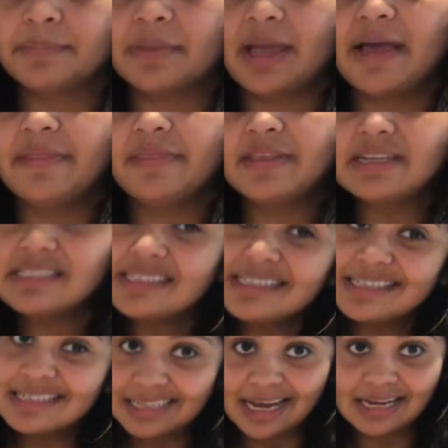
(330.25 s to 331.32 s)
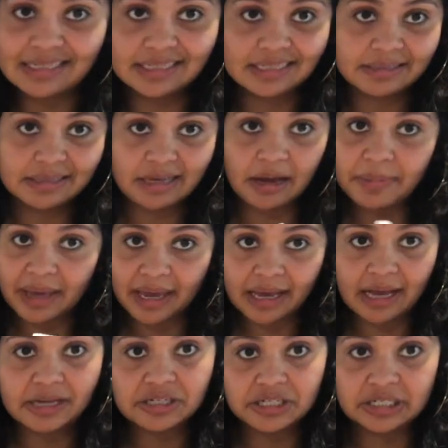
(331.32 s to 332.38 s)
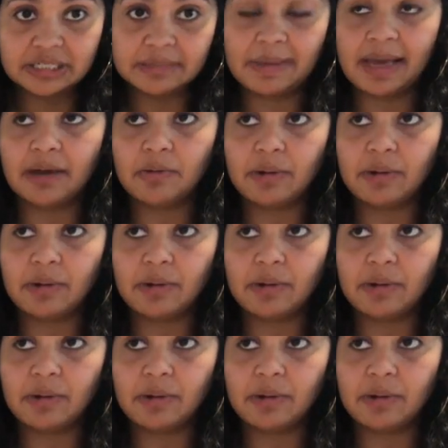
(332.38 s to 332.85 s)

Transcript: And this is the size cupcake I usually make